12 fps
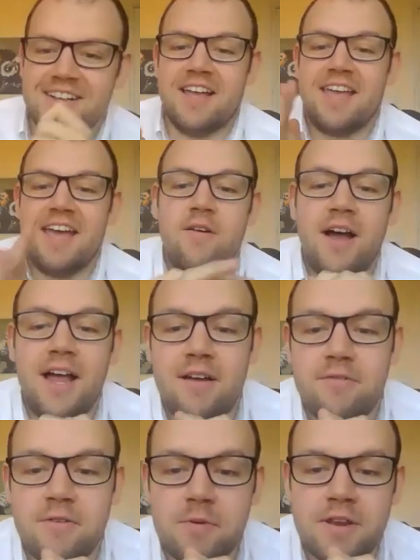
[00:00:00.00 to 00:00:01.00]
Okay, hello
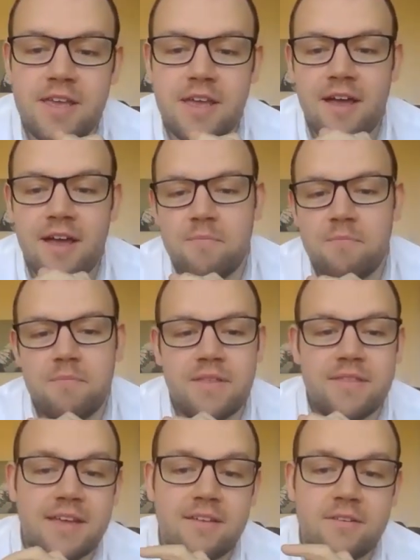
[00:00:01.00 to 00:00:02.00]
everybody.
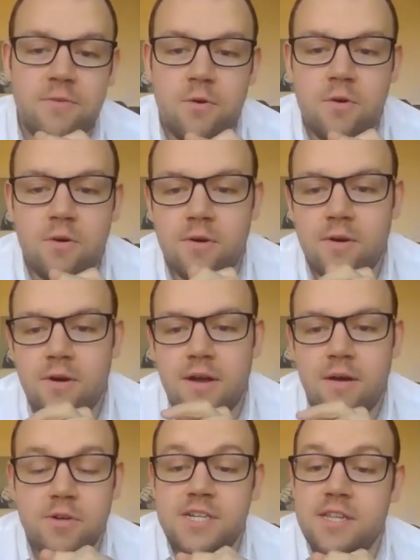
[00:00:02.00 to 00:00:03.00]
Thanks for
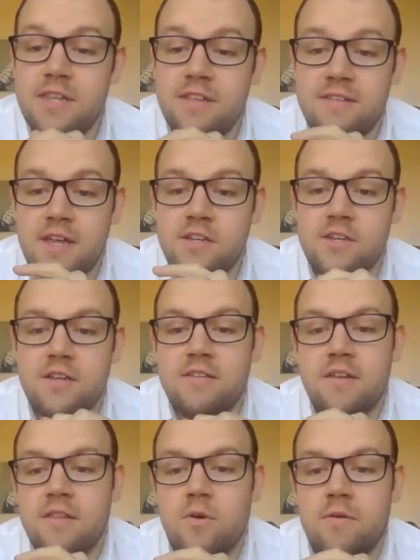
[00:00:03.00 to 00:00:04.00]
watching this session. It's
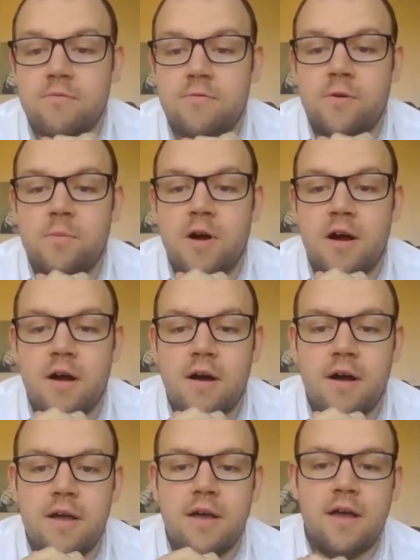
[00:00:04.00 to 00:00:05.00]
another one from
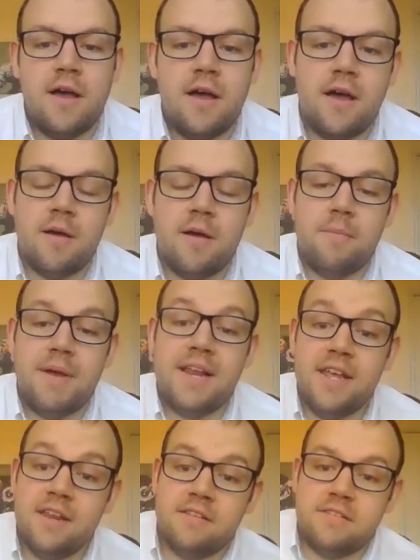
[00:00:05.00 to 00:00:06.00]
our Matt
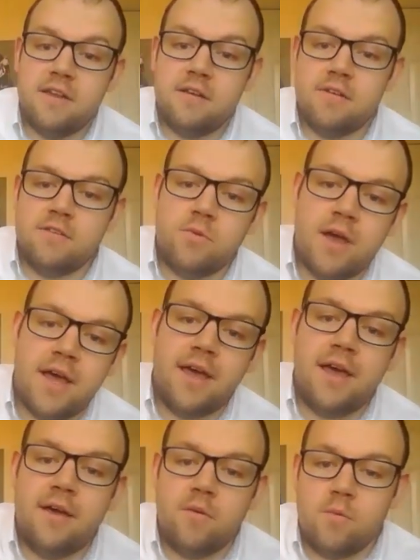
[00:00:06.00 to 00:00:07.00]
Leader series
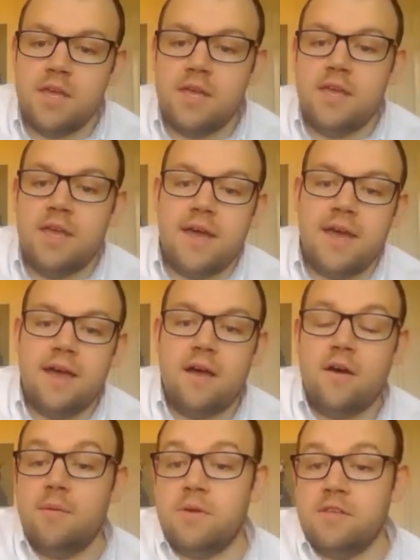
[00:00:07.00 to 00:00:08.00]
where we at
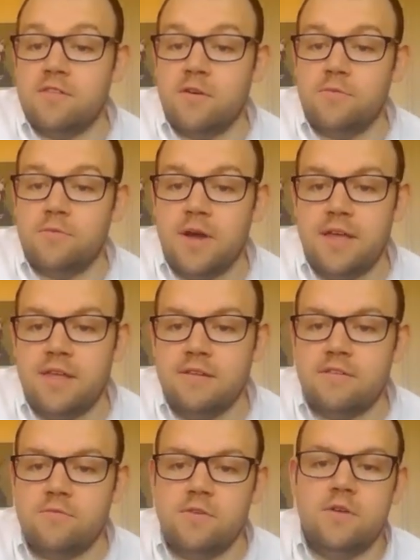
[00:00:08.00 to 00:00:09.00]
IMP Software
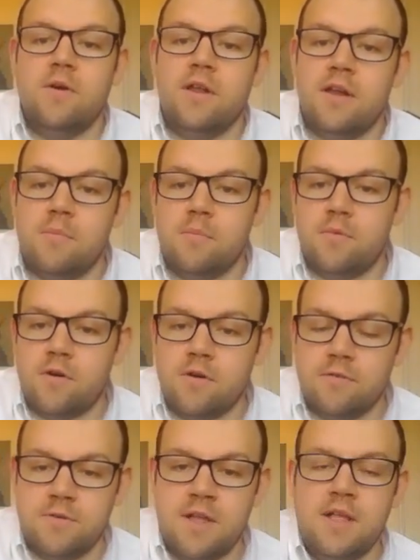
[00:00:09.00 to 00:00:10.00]
interview a number
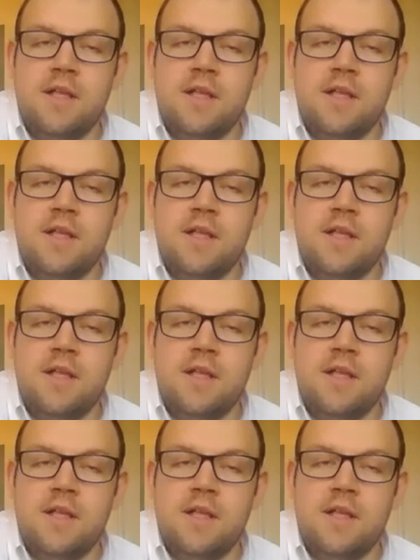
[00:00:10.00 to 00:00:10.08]
of